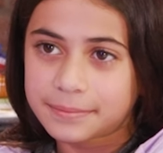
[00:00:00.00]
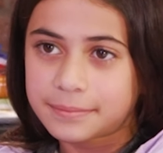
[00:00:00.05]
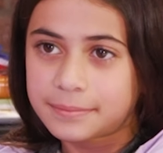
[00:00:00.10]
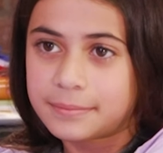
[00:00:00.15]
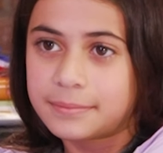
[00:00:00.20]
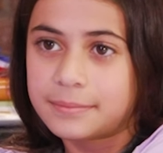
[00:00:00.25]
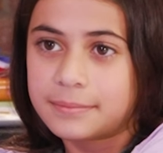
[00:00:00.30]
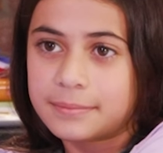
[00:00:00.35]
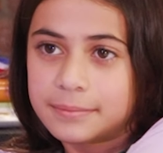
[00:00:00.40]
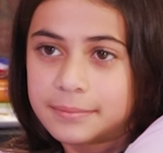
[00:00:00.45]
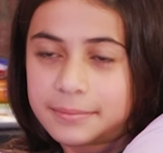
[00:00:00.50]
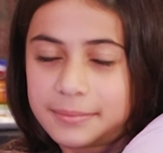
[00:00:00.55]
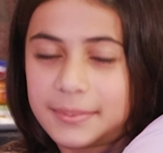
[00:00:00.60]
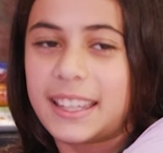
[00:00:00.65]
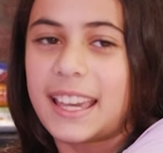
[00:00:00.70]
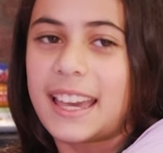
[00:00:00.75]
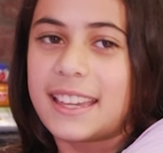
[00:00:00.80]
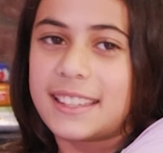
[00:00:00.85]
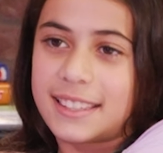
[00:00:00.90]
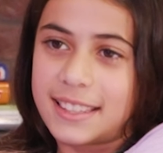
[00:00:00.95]
art that
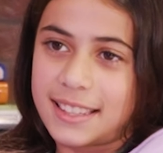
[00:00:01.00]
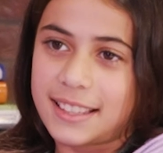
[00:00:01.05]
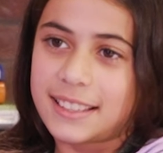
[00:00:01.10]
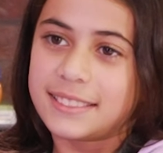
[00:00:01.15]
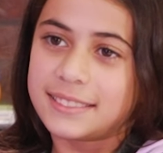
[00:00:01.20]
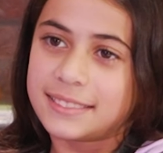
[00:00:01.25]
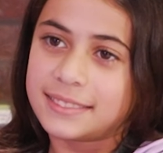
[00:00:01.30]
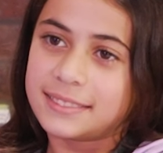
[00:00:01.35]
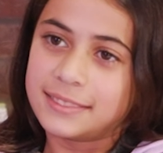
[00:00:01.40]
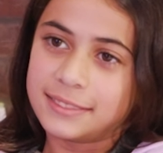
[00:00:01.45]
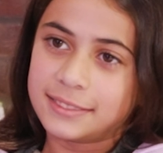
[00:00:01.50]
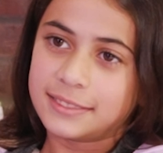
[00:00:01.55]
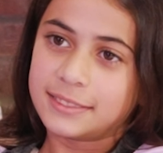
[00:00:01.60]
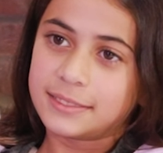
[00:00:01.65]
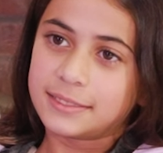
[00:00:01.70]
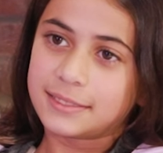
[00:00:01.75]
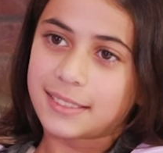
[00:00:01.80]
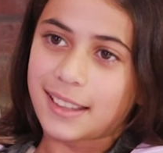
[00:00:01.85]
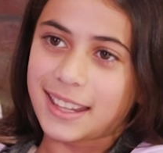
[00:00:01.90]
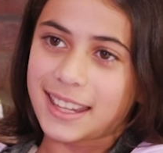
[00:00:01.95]
you had created at the
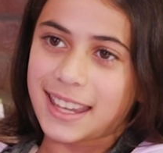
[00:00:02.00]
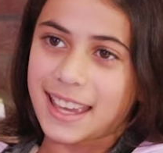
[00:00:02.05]
gala. And